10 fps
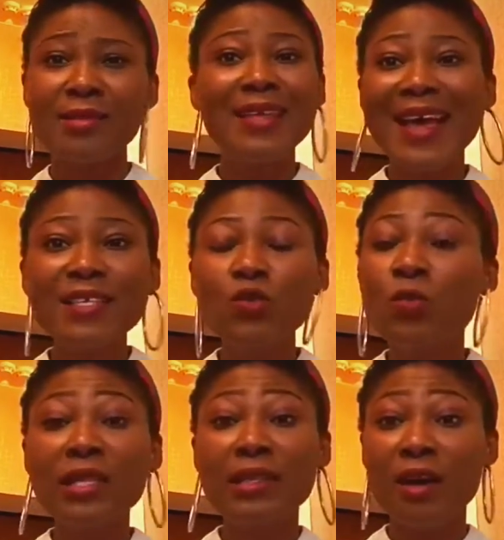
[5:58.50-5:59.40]
That's
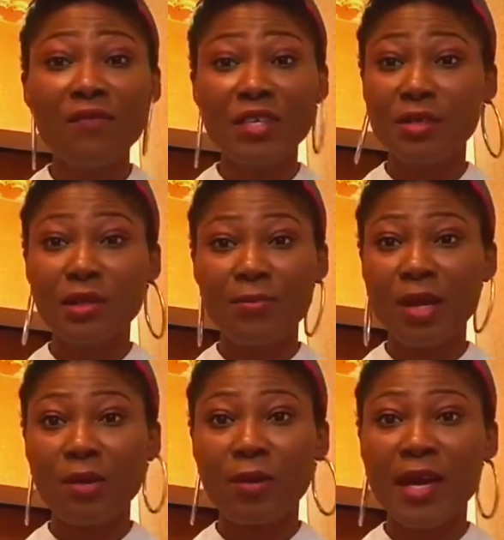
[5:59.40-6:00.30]
what love is all
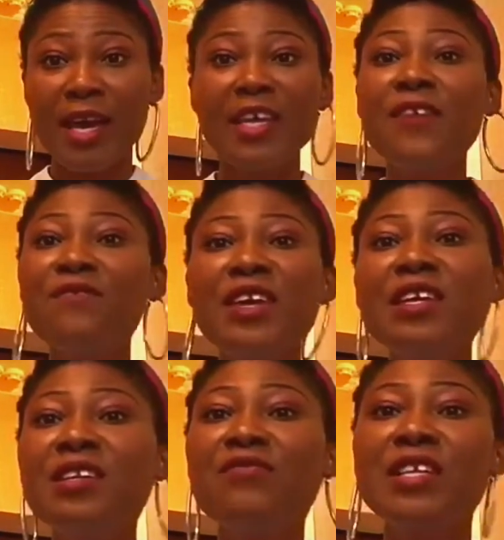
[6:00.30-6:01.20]
about. If you're
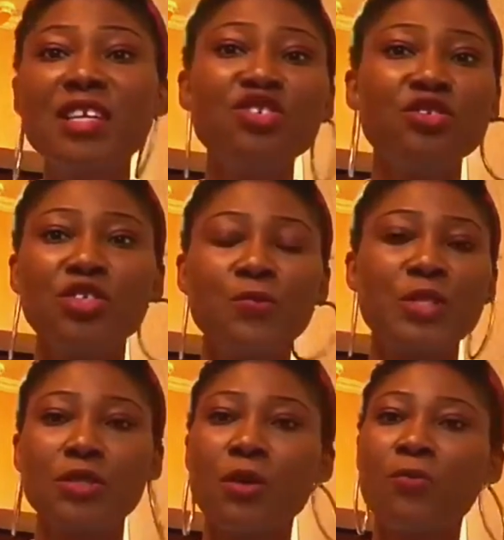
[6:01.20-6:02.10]
in a relationship with
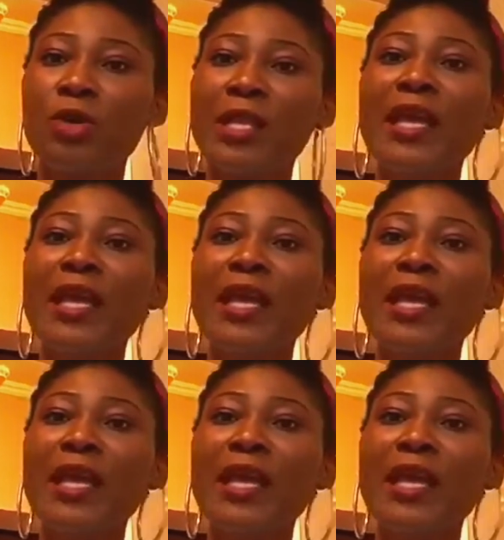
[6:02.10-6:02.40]
someone,